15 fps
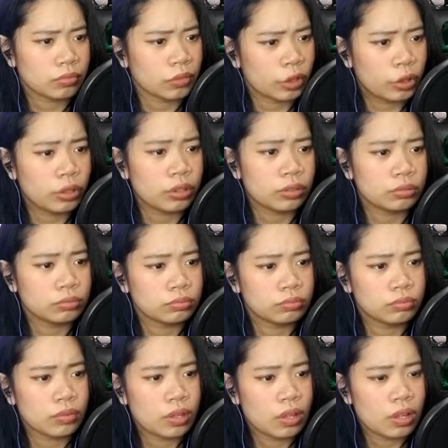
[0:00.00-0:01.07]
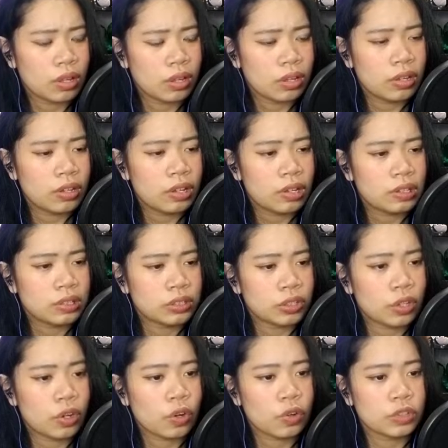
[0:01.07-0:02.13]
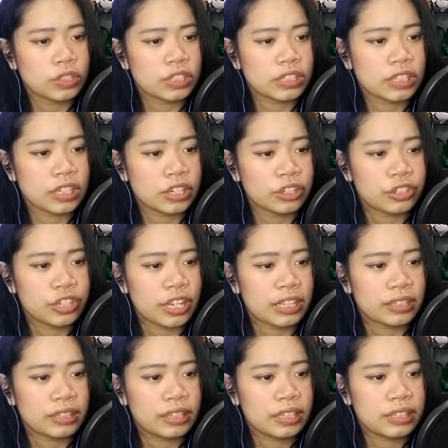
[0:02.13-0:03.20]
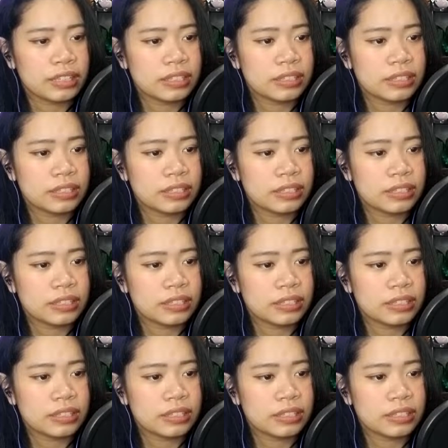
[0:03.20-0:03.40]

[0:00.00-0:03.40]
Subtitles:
Cool. So just gonna check this.